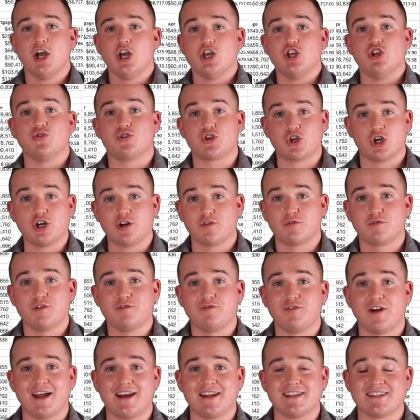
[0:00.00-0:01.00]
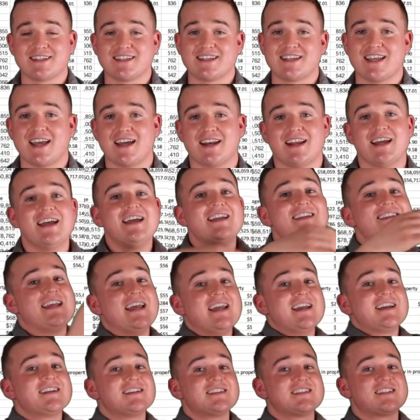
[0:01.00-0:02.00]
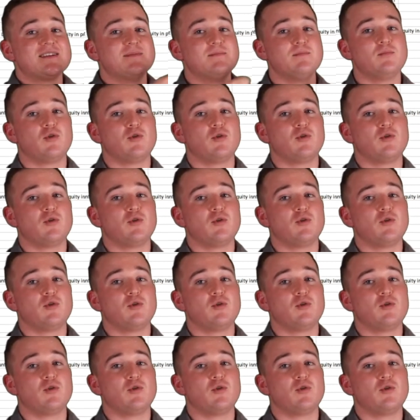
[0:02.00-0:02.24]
you could have refinanced again, taken some